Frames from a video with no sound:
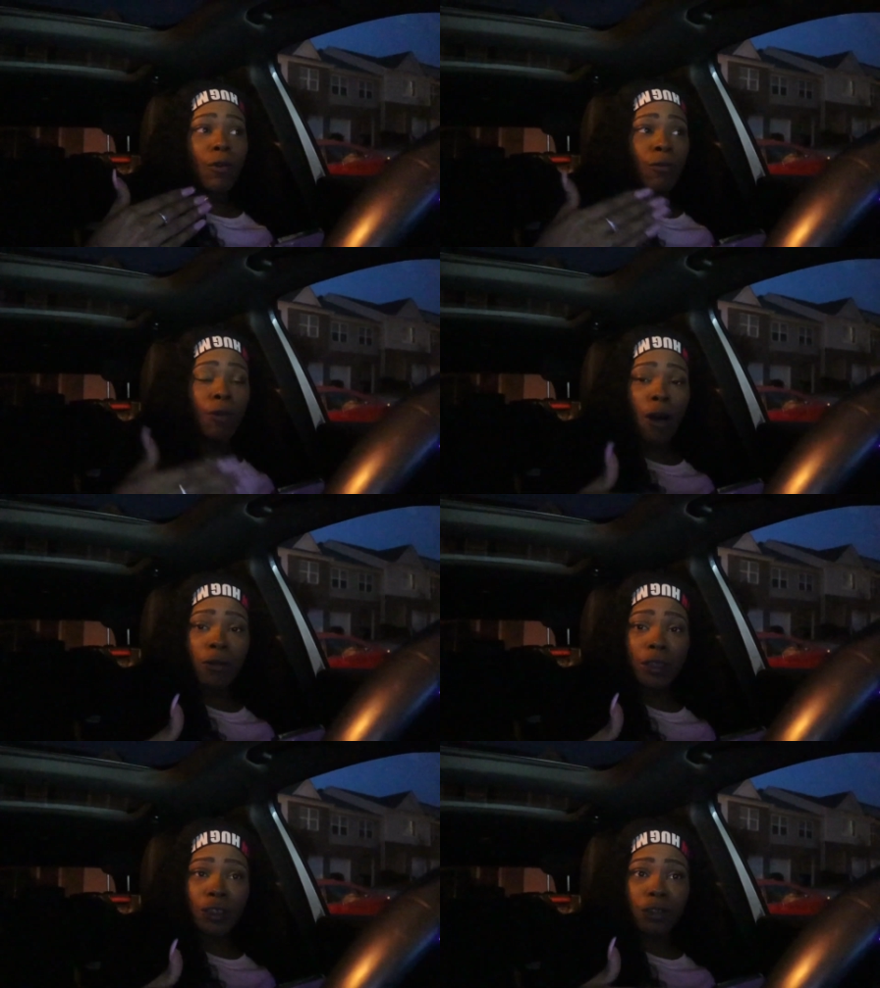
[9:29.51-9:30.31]

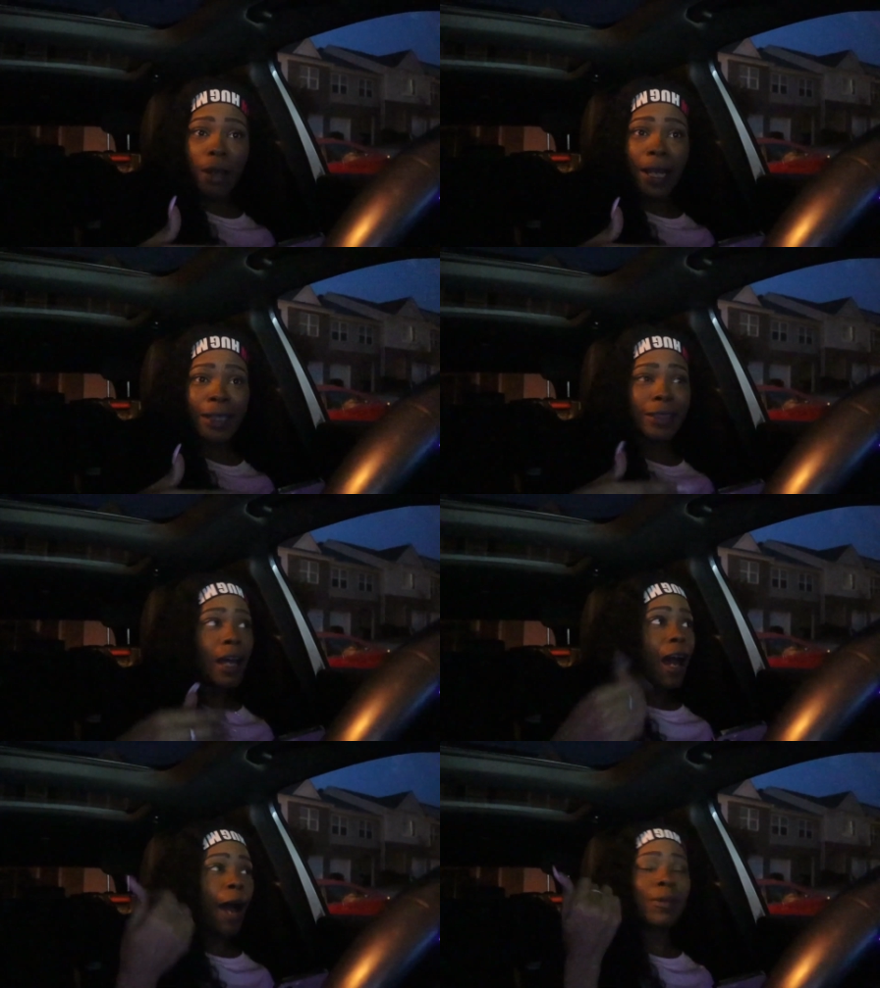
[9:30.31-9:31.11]
rolling trays,
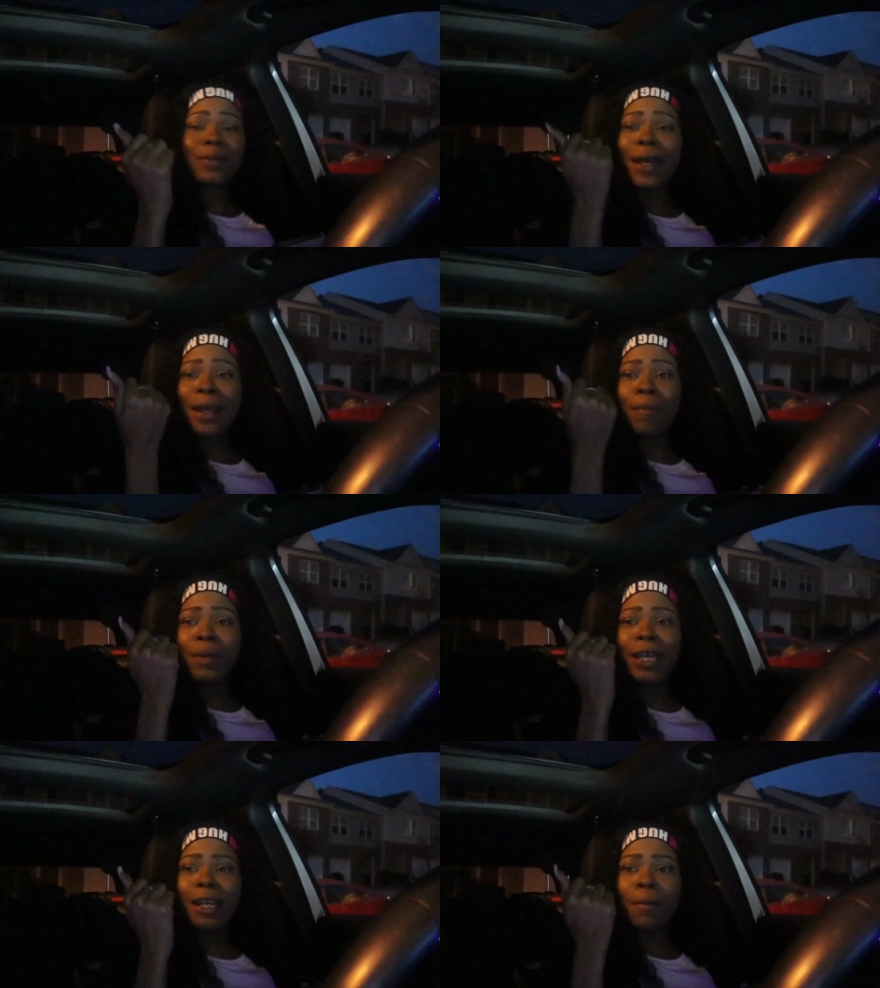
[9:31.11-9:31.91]
I was making
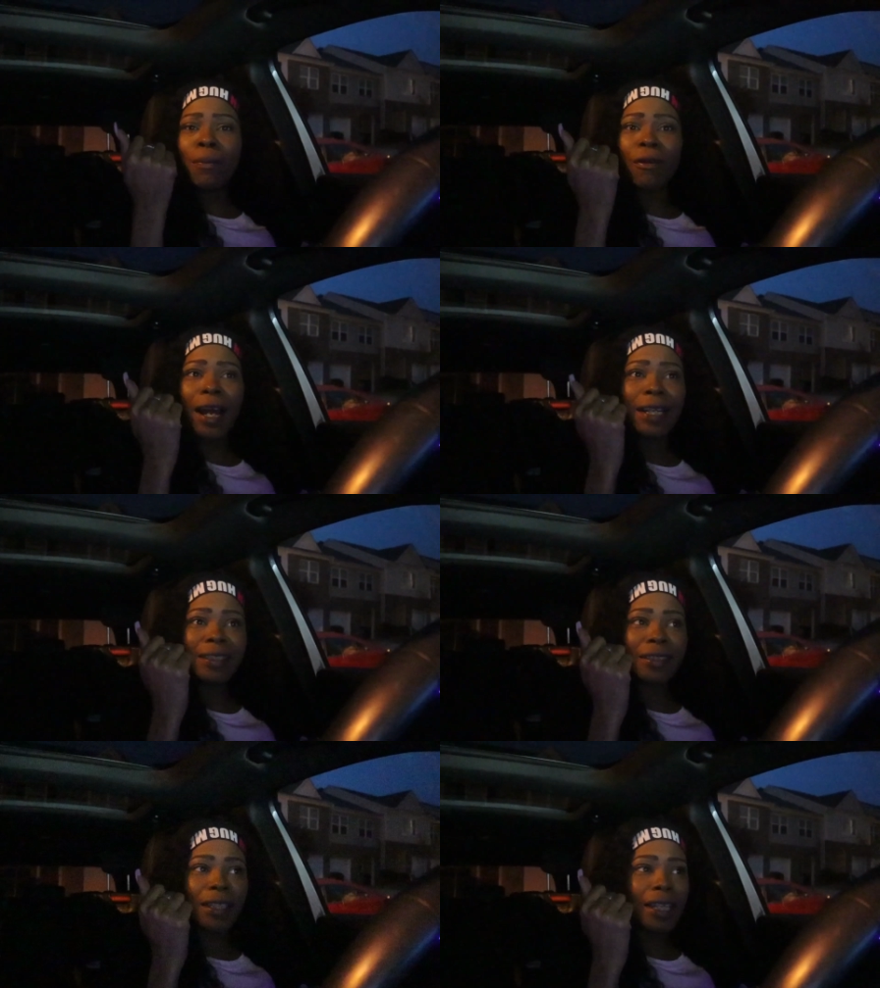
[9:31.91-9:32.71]
beaded
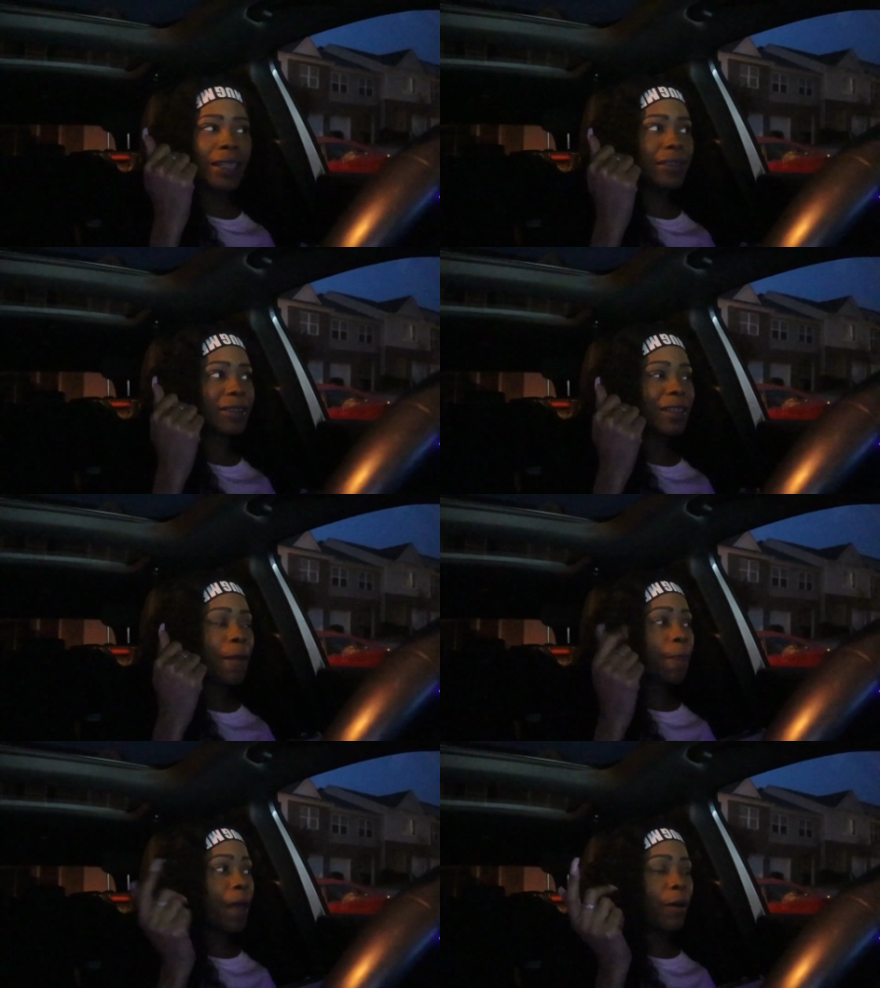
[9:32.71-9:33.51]
bracelets,
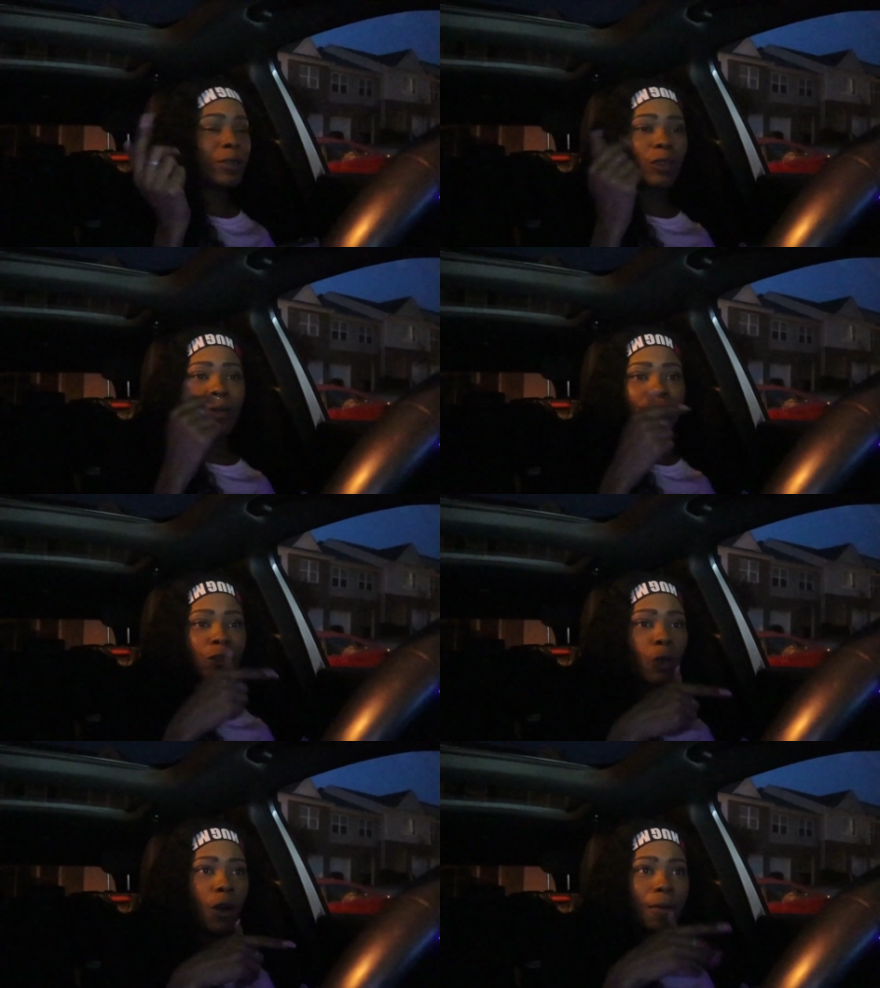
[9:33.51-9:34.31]
I was doing
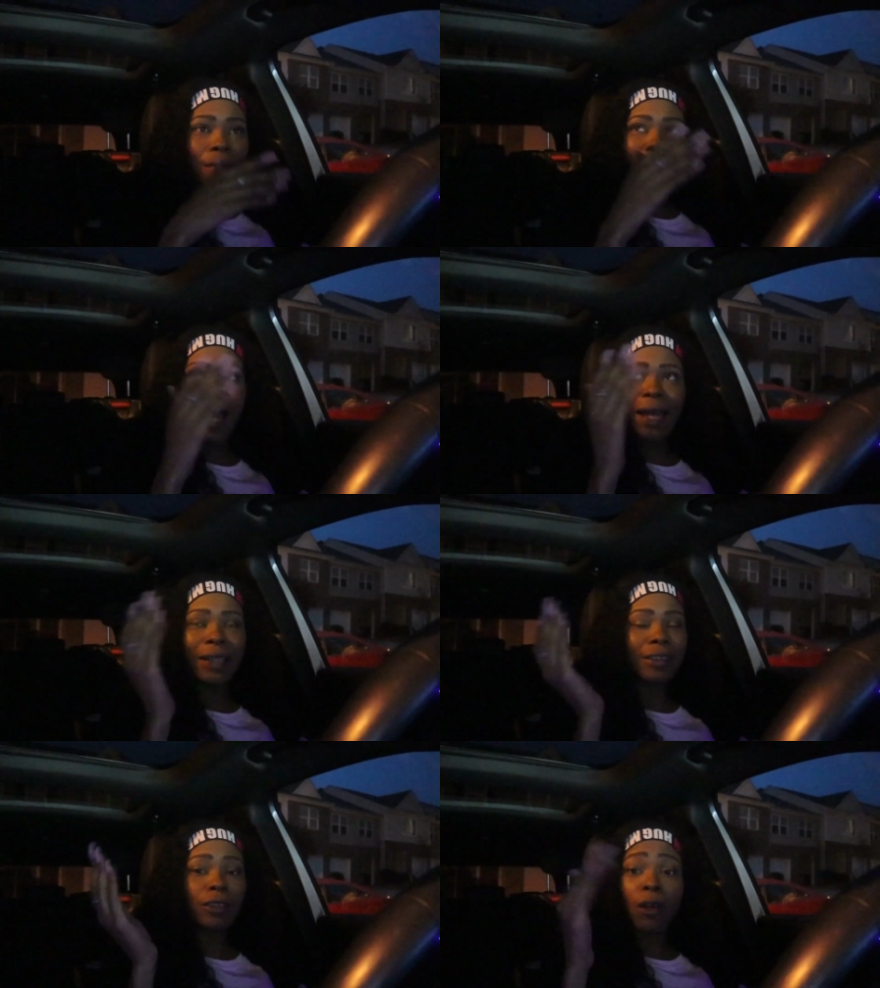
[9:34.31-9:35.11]

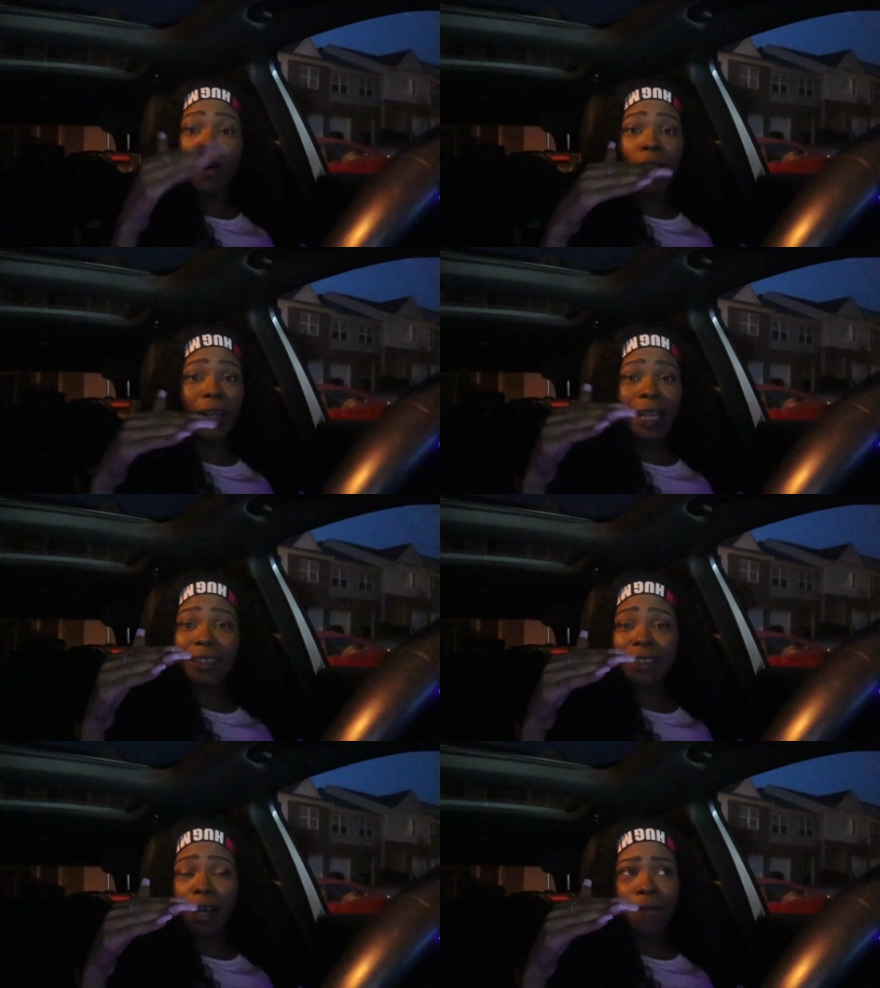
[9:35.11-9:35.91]
doormats, all that
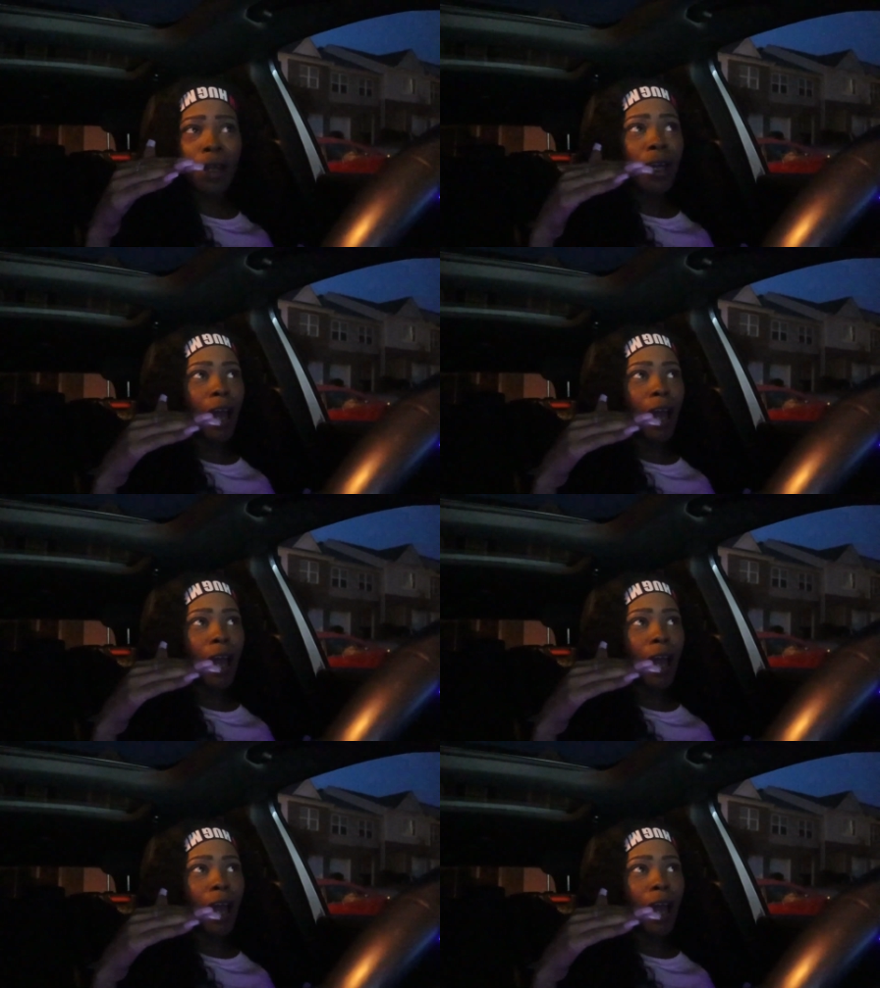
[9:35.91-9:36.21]
stuff.